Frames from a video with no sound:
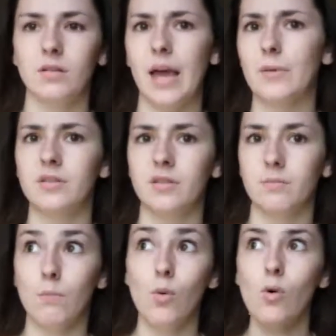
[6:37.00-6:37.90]
there was
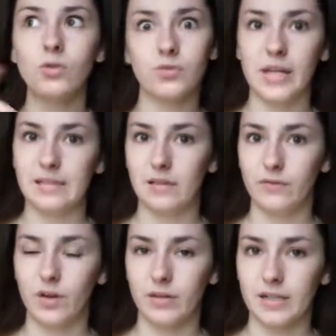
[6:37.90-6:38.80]
more trees in the
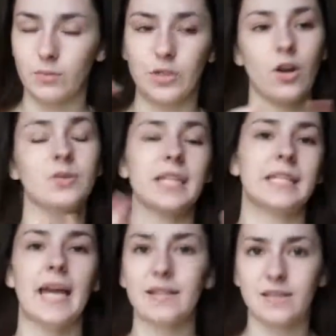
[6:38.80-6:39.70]
forest, which goes
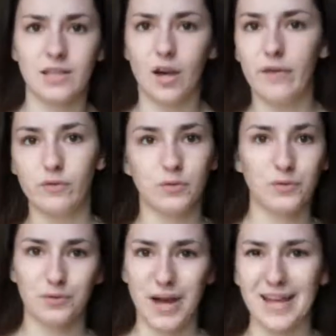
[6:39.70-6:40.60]
against the
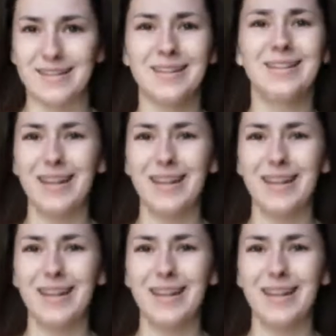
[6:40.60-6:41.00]
overall trend.